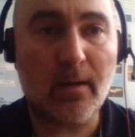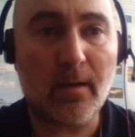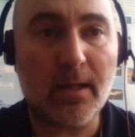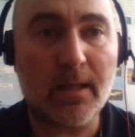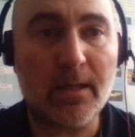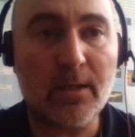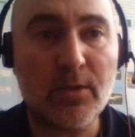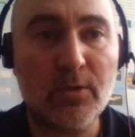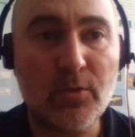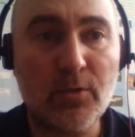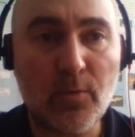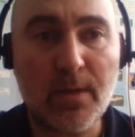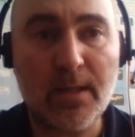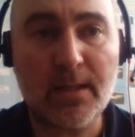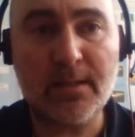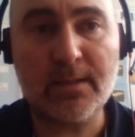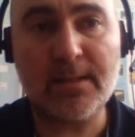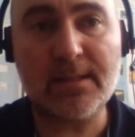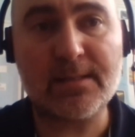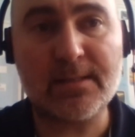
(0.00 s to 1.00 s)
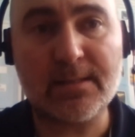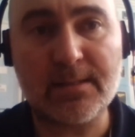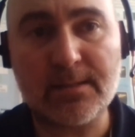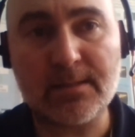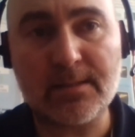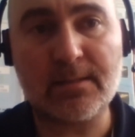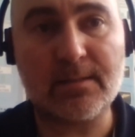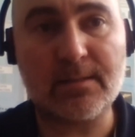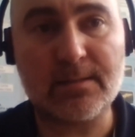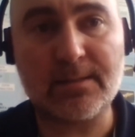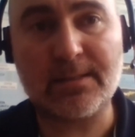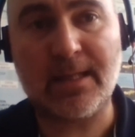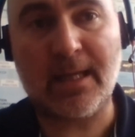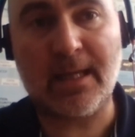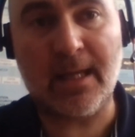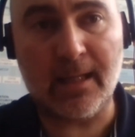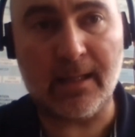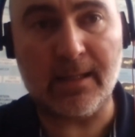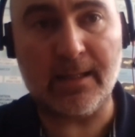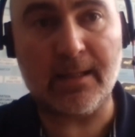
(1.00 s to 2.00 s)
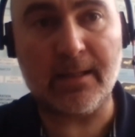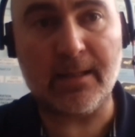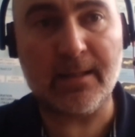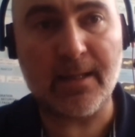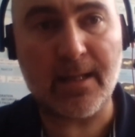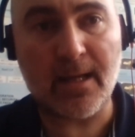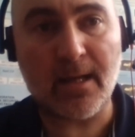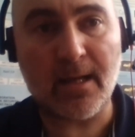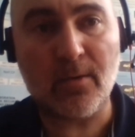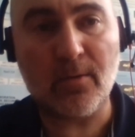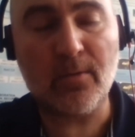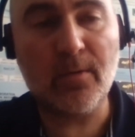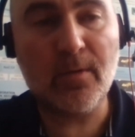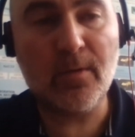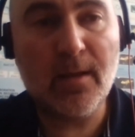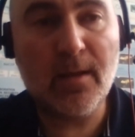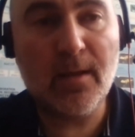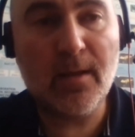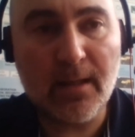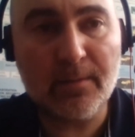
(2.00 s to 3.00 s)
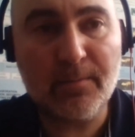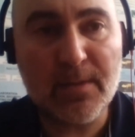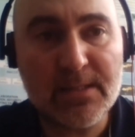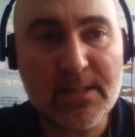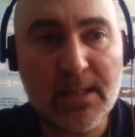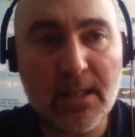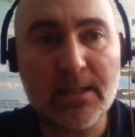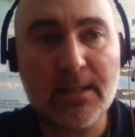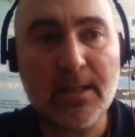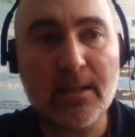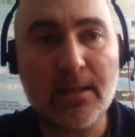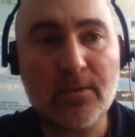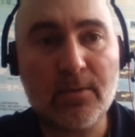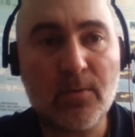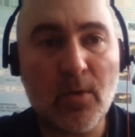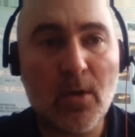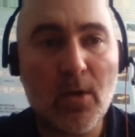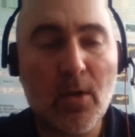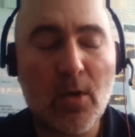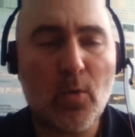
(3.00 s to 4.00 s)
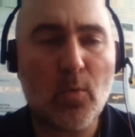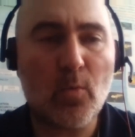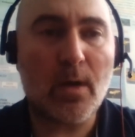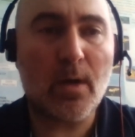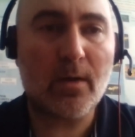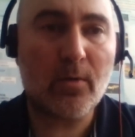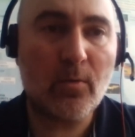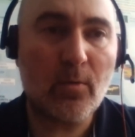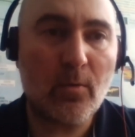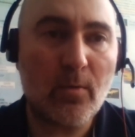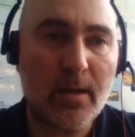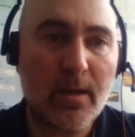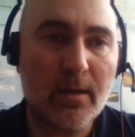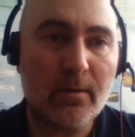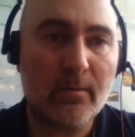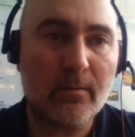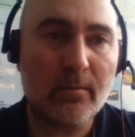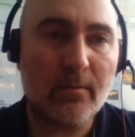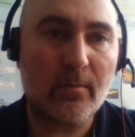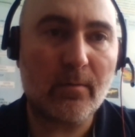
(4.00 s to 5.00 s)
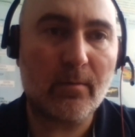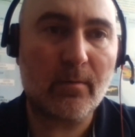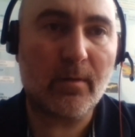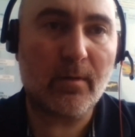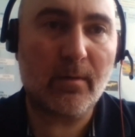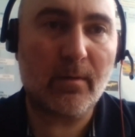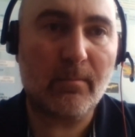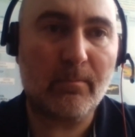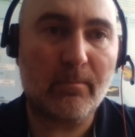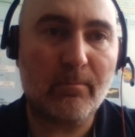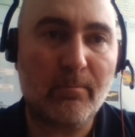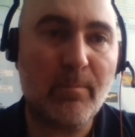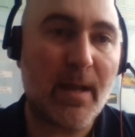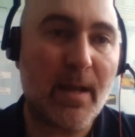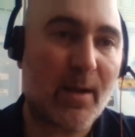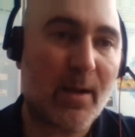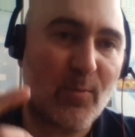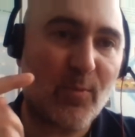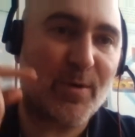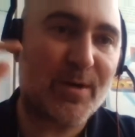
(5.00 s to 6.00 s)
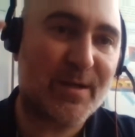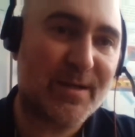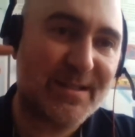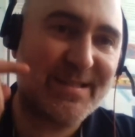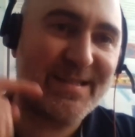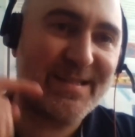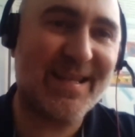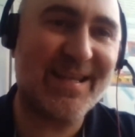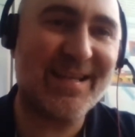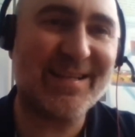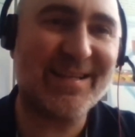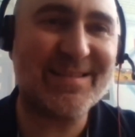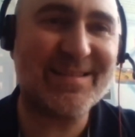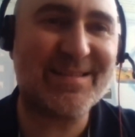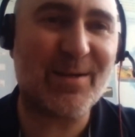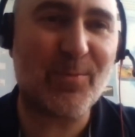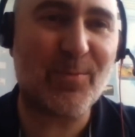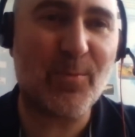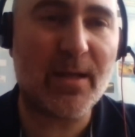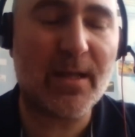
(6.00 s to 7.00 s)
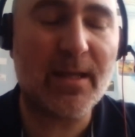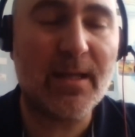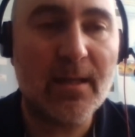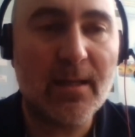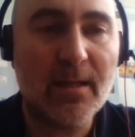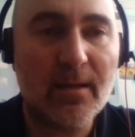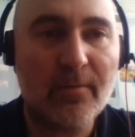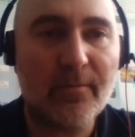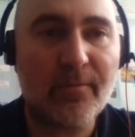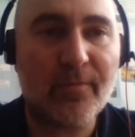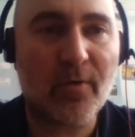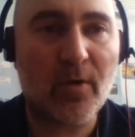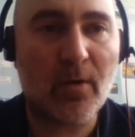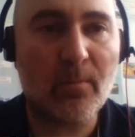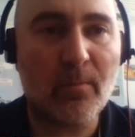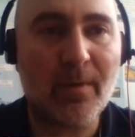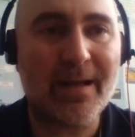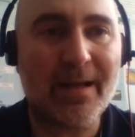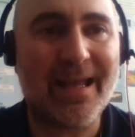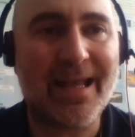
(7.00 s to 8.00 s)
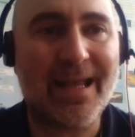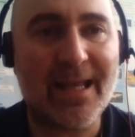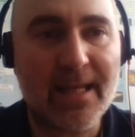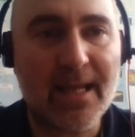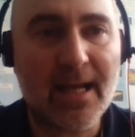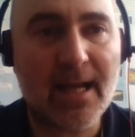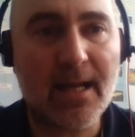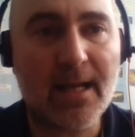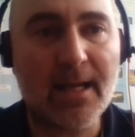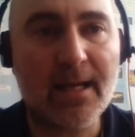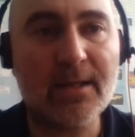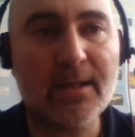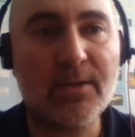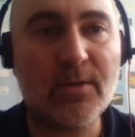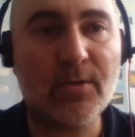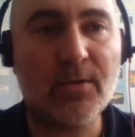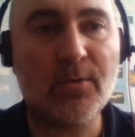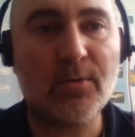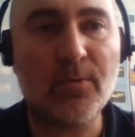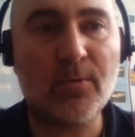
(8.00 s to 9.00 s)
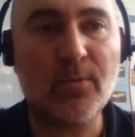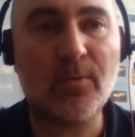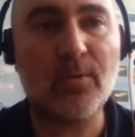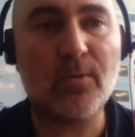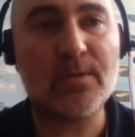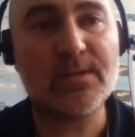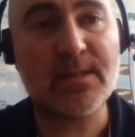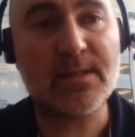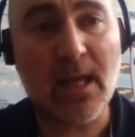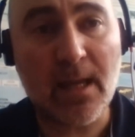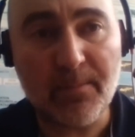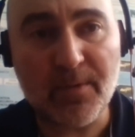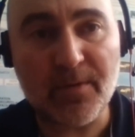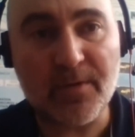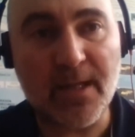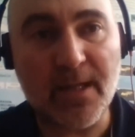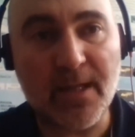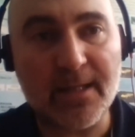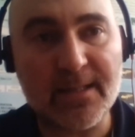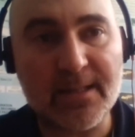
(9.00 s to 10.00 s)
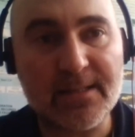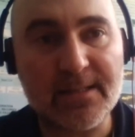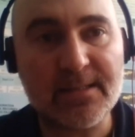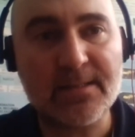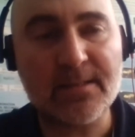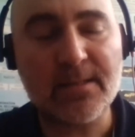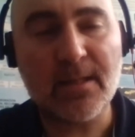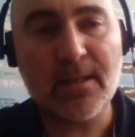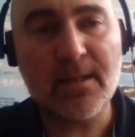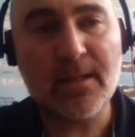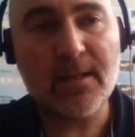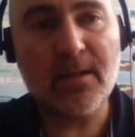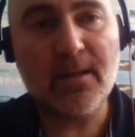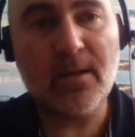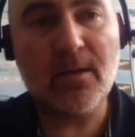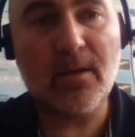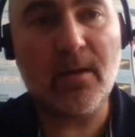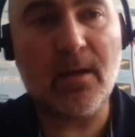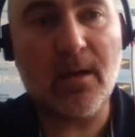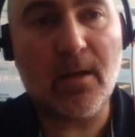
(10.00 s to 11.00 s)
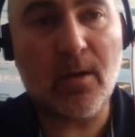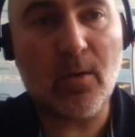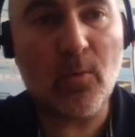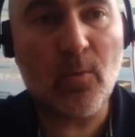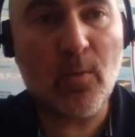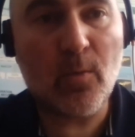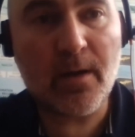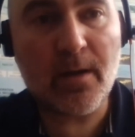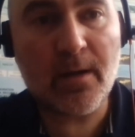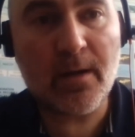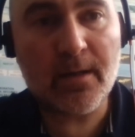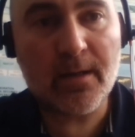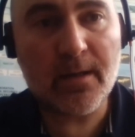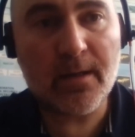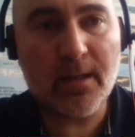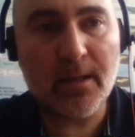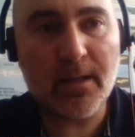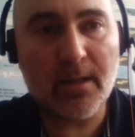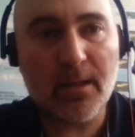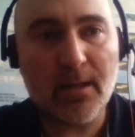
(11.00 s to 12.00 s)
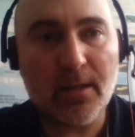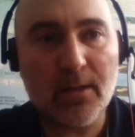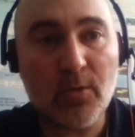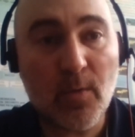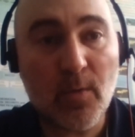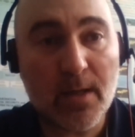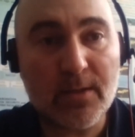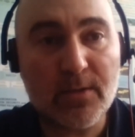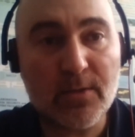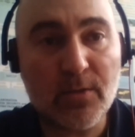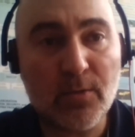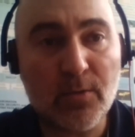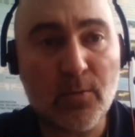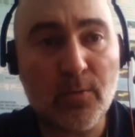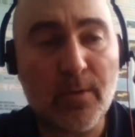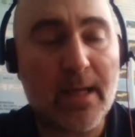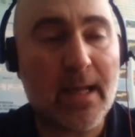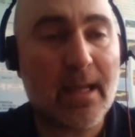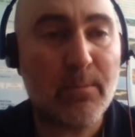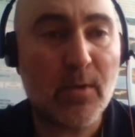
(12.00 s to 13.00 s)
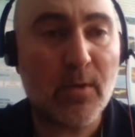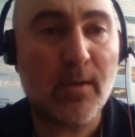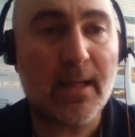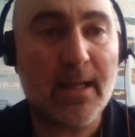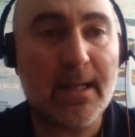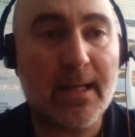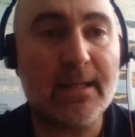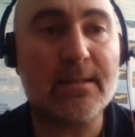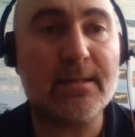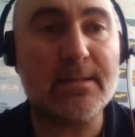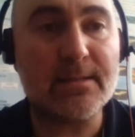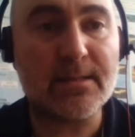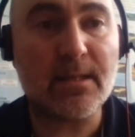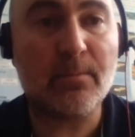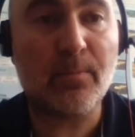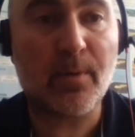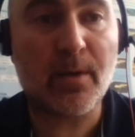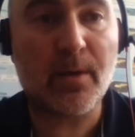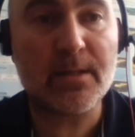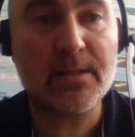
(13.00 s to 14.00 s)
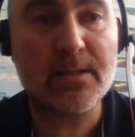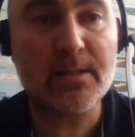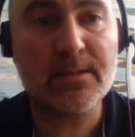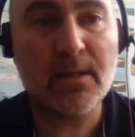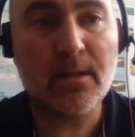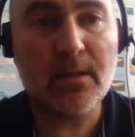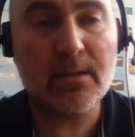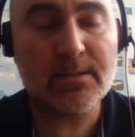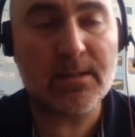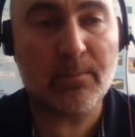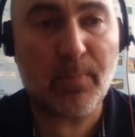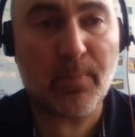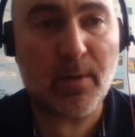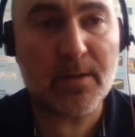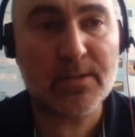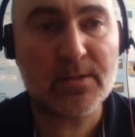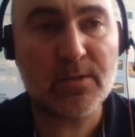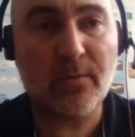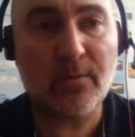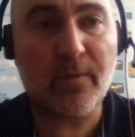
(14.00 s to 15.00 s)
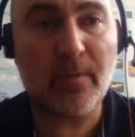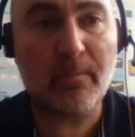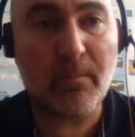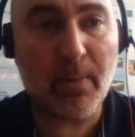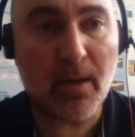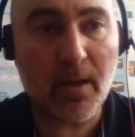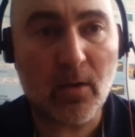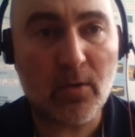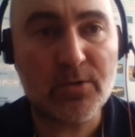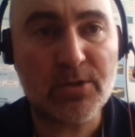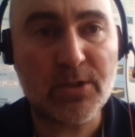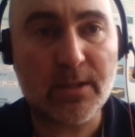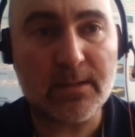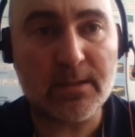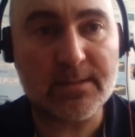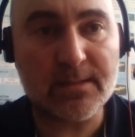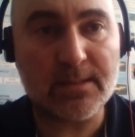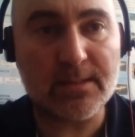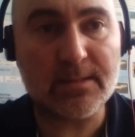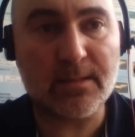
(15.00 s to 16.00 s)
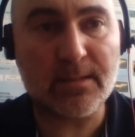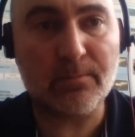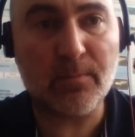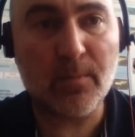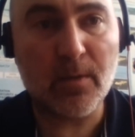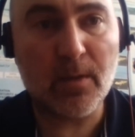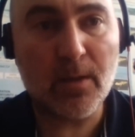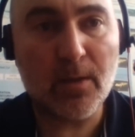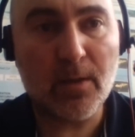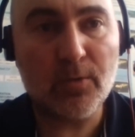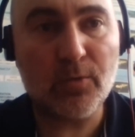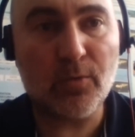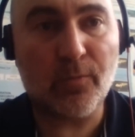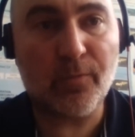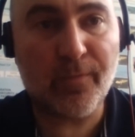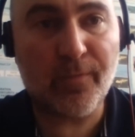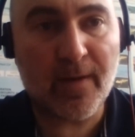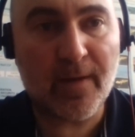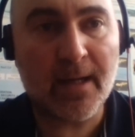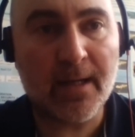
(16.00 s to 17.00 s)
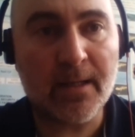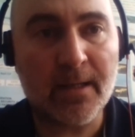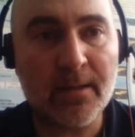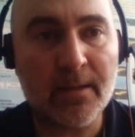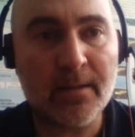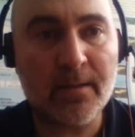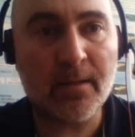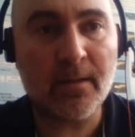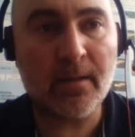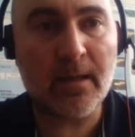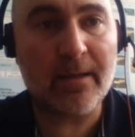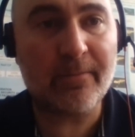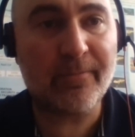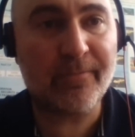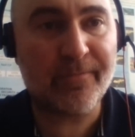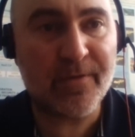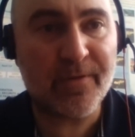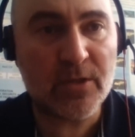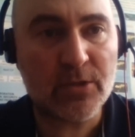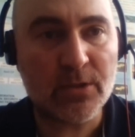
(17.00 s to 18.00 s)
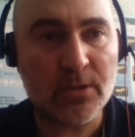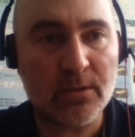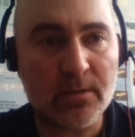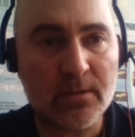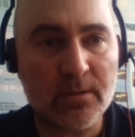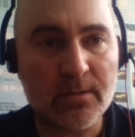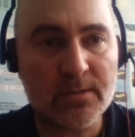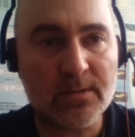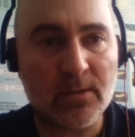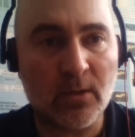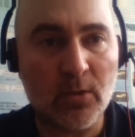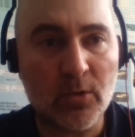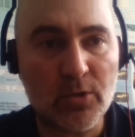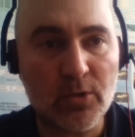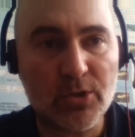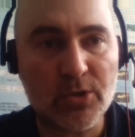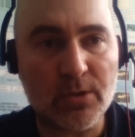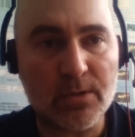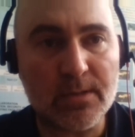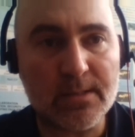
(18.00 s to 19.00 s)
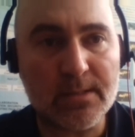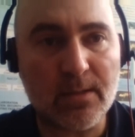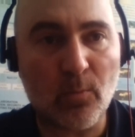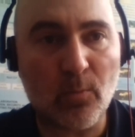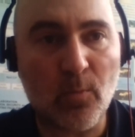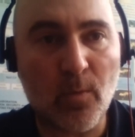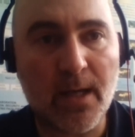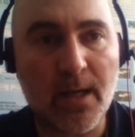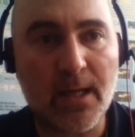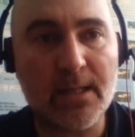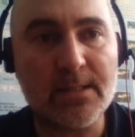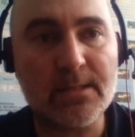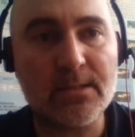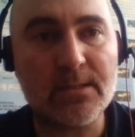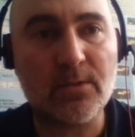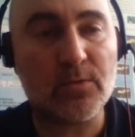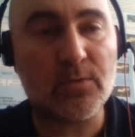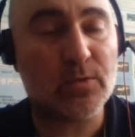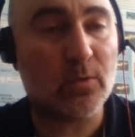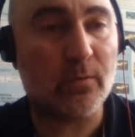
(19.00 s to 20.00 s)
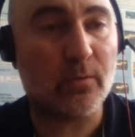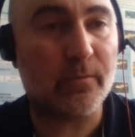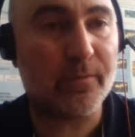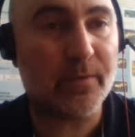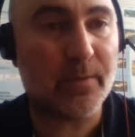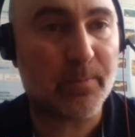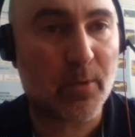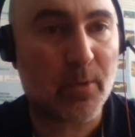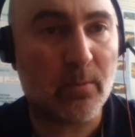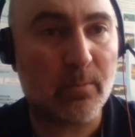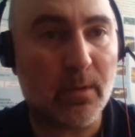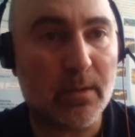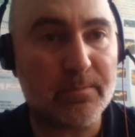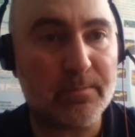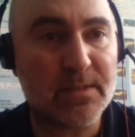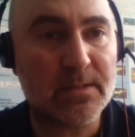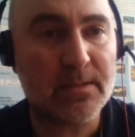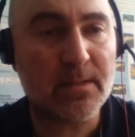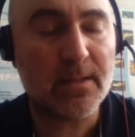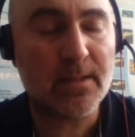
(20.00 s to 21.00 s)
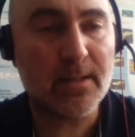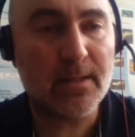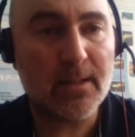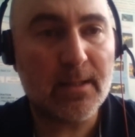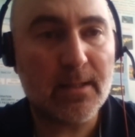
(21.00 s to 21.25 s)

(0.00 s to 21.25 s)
uh, in doing this scaling now, let me say that we're going uh, backwards in some way from AI to cybernetics. Uh, where uh, you had to emulate in some parts some parts of a biological system to find uh, efficient solutions and ways to solve the problems.